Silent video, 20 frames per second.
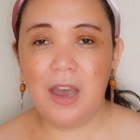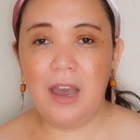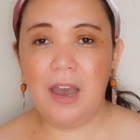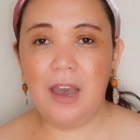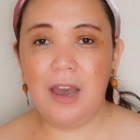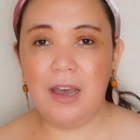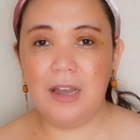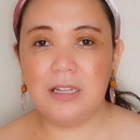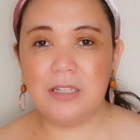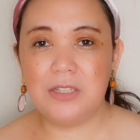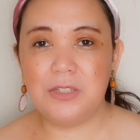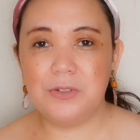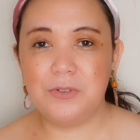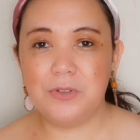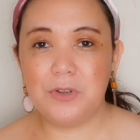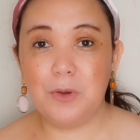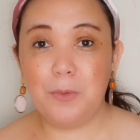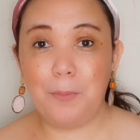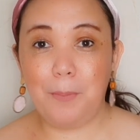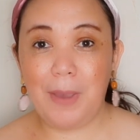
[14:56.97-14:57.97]
to
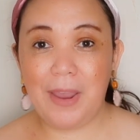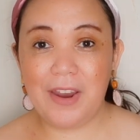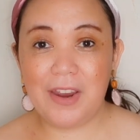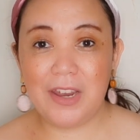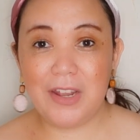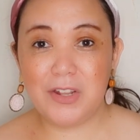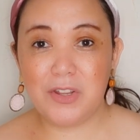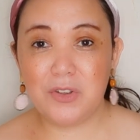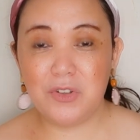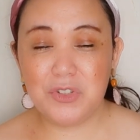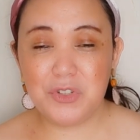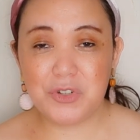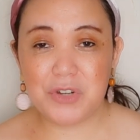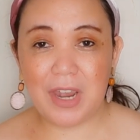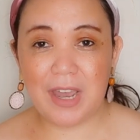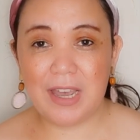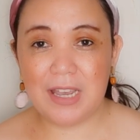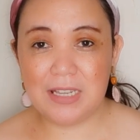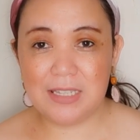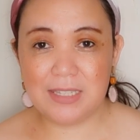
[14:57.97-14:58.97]
compare and
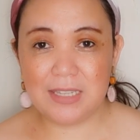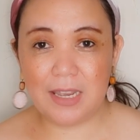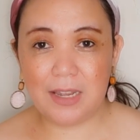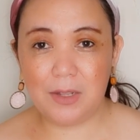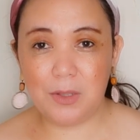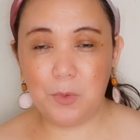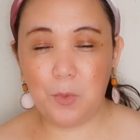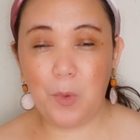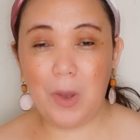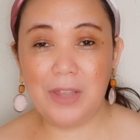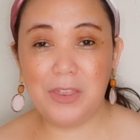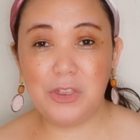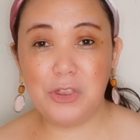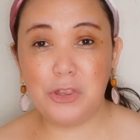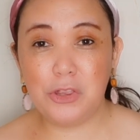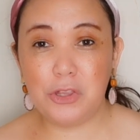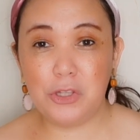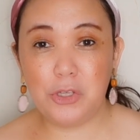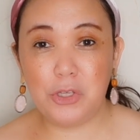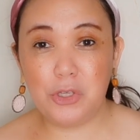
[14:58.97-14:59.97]
contrast, and what
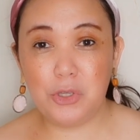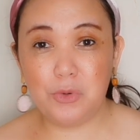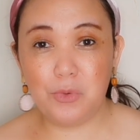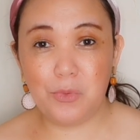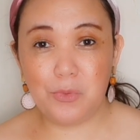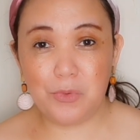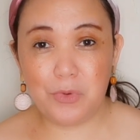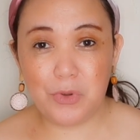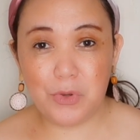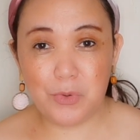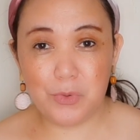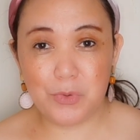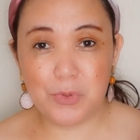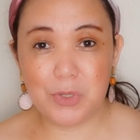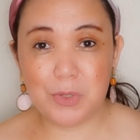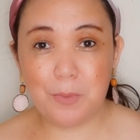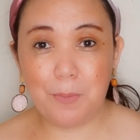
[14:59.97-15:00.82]
do you use